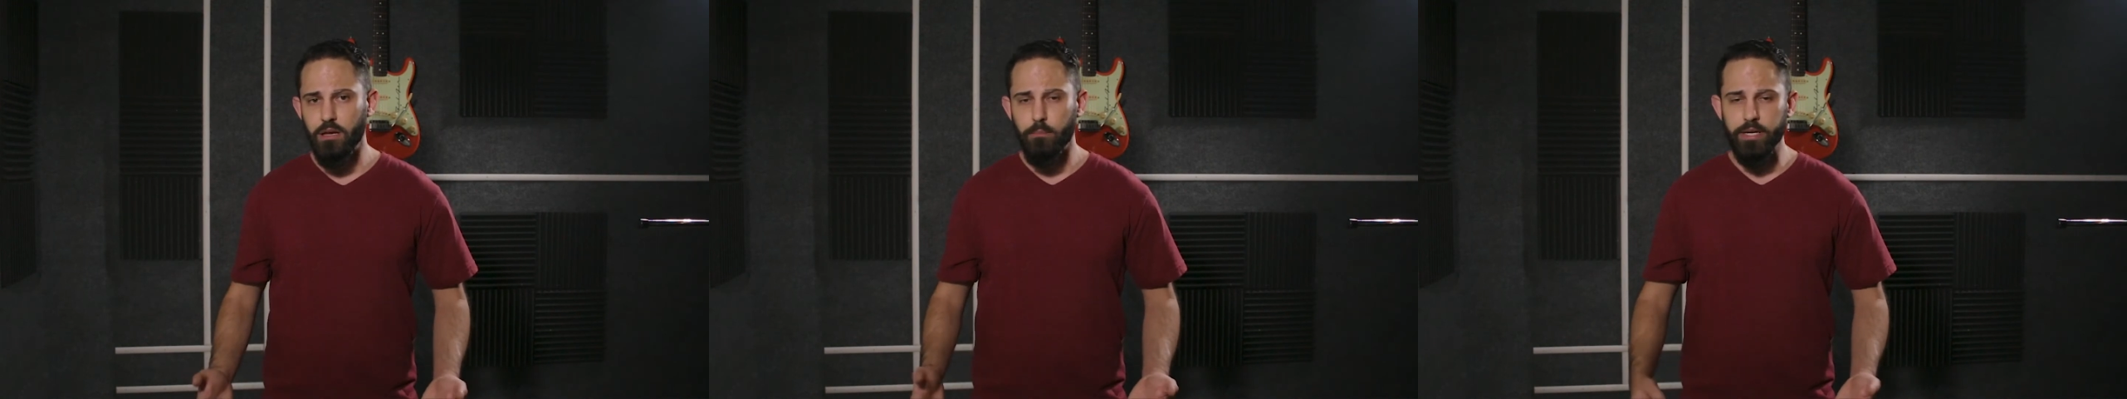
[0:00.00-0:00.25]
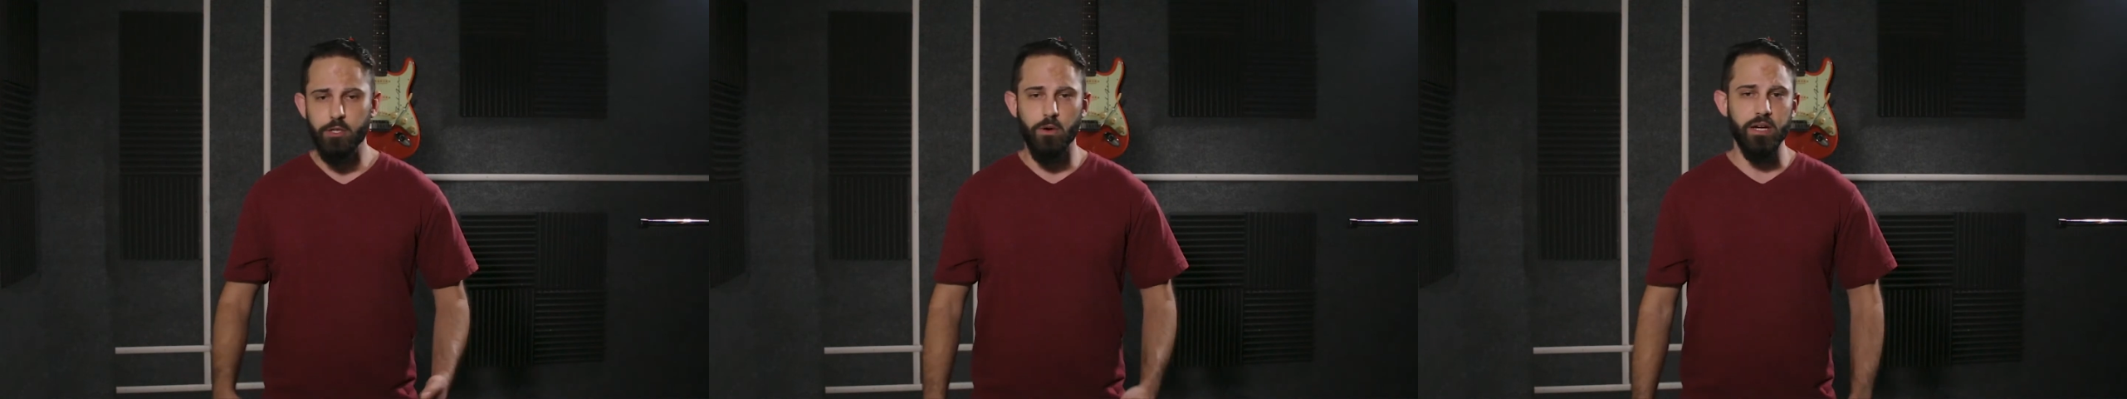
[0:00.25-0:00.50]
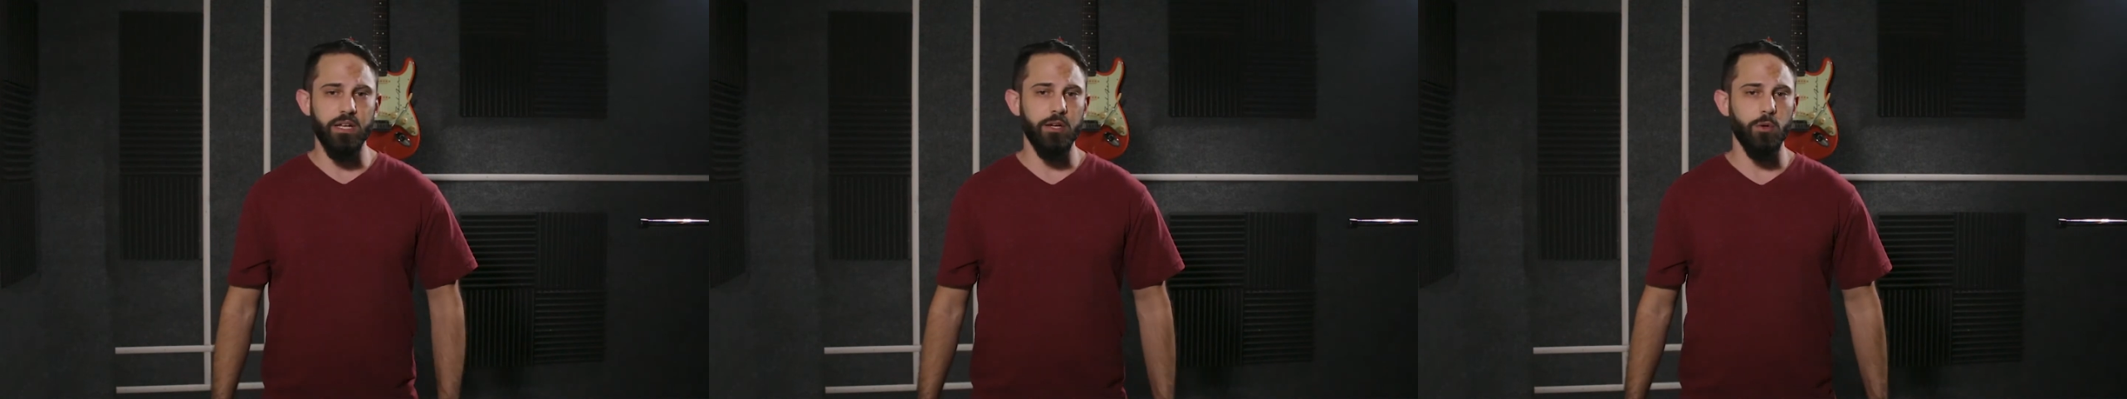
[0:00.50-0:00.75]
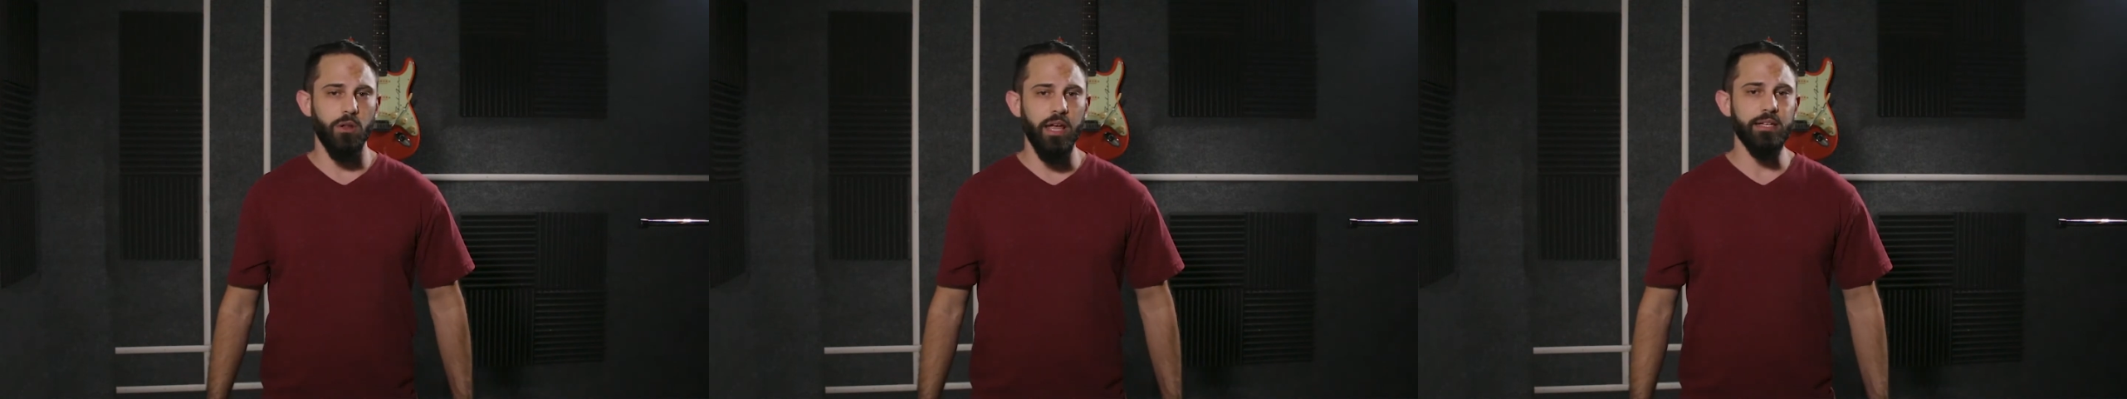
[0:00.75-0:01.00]
by directing
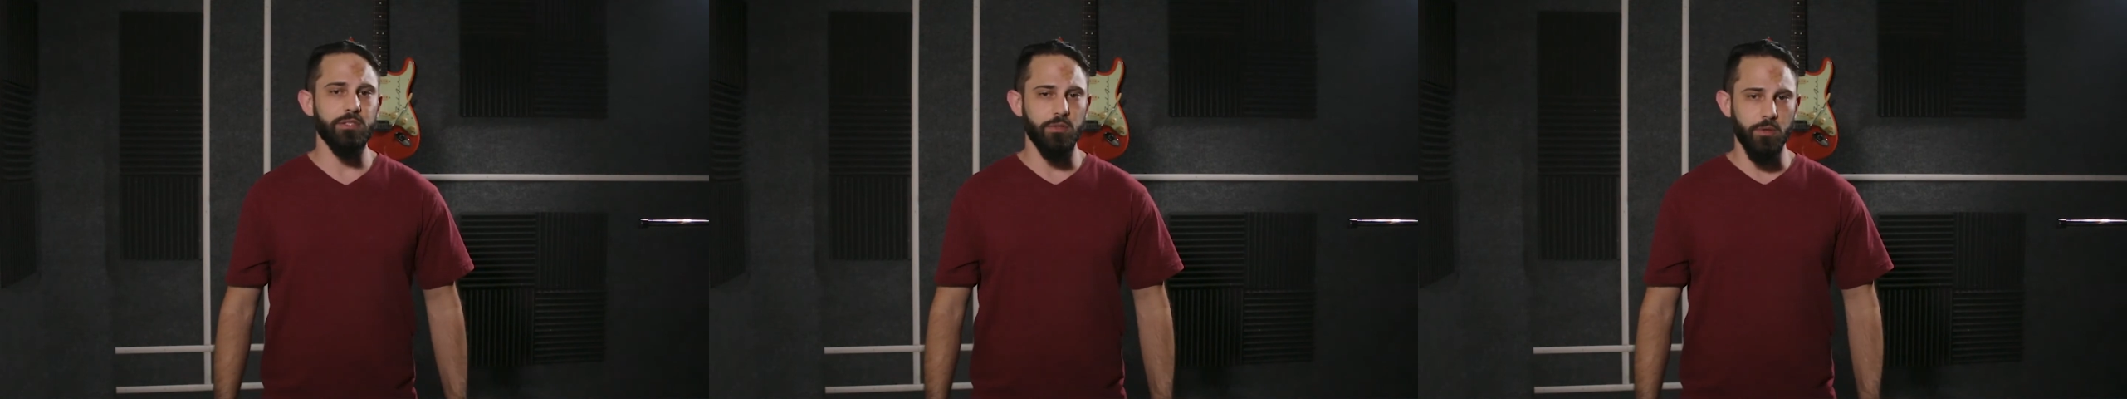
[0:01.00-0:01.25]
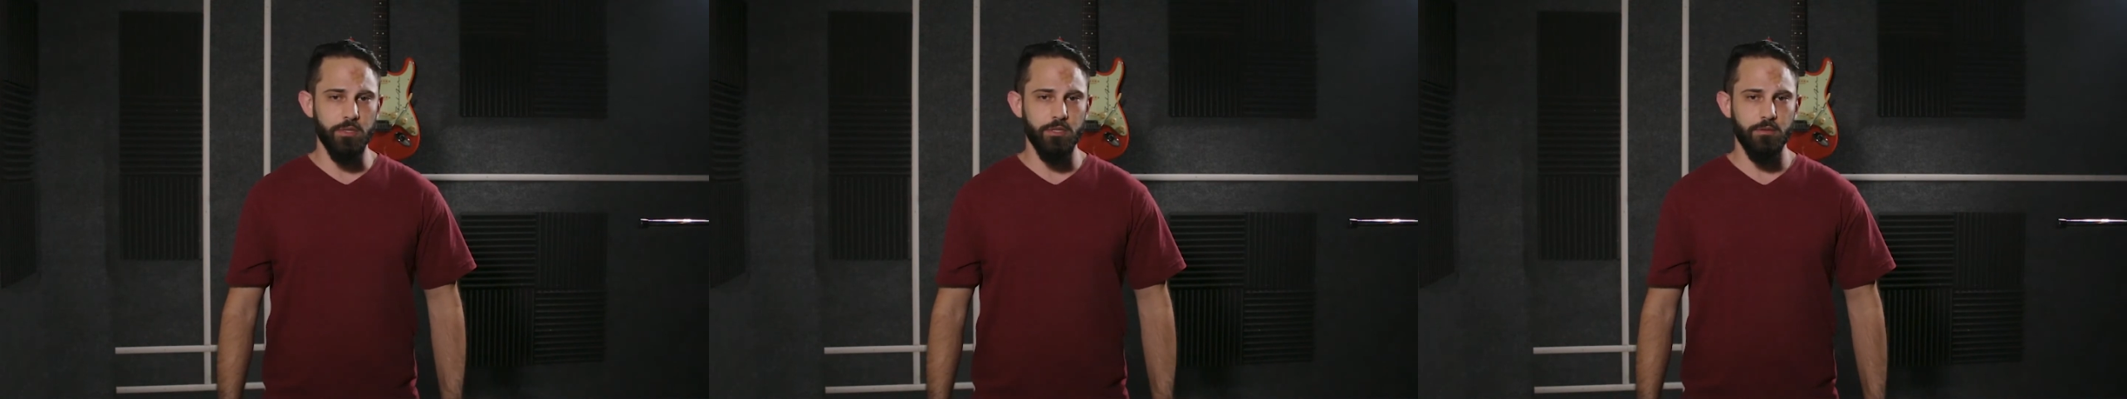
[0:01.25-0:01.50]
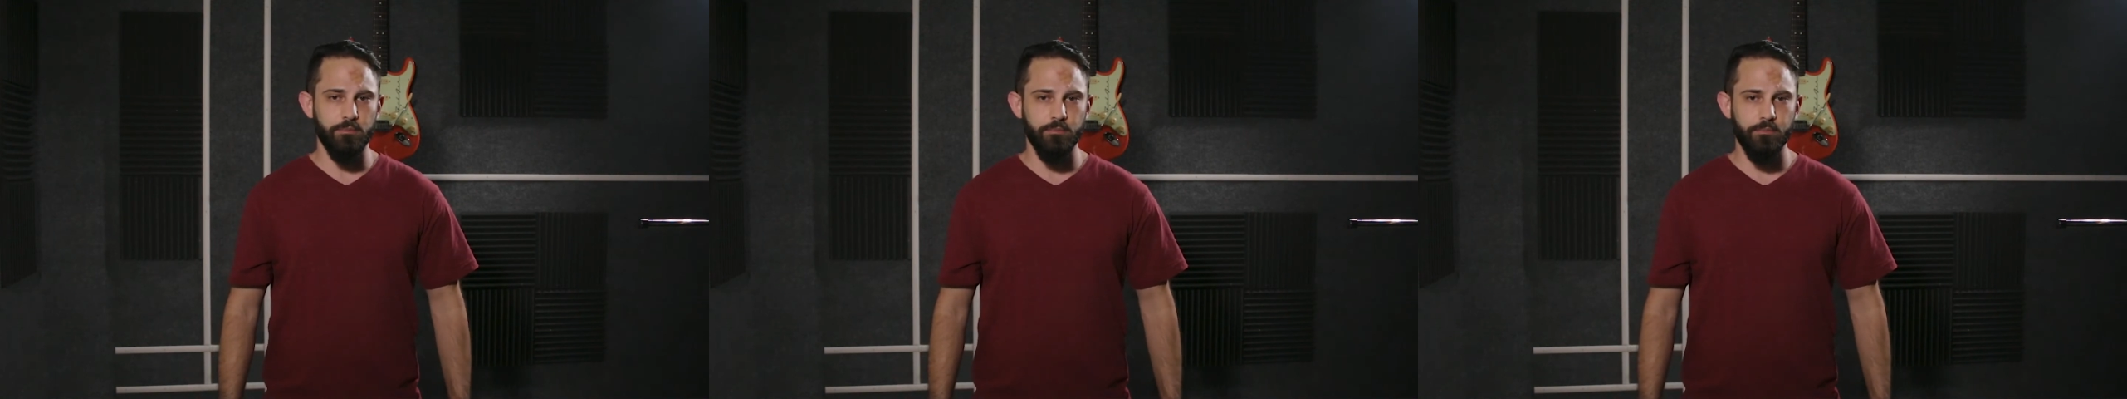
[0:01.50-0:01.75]
your light source.